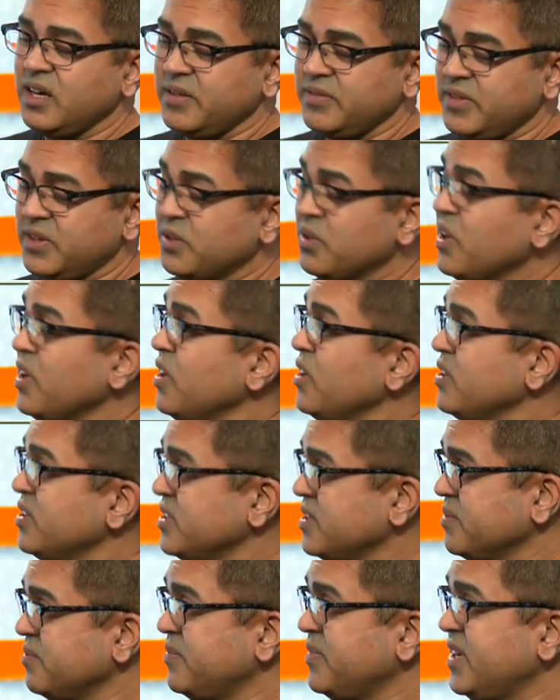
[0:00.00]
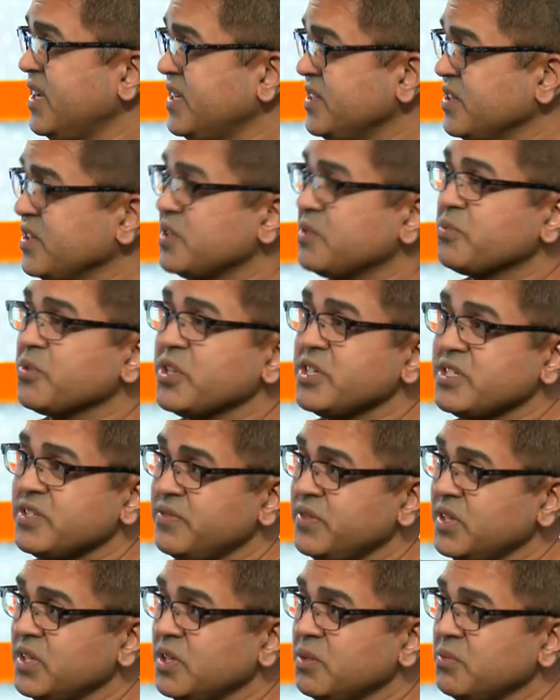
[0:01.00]
there are some nasal sprays
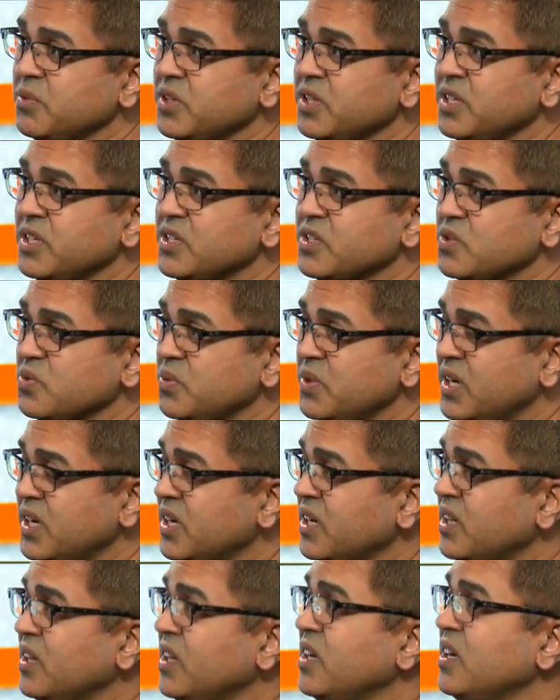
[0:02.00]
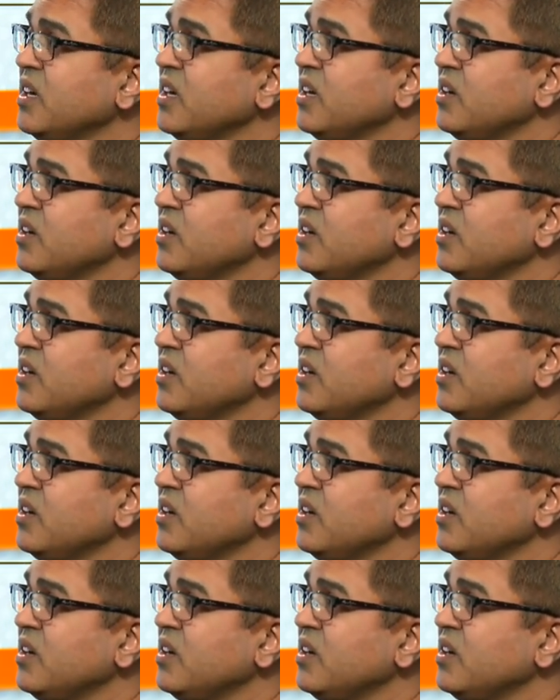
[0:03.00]
available as well,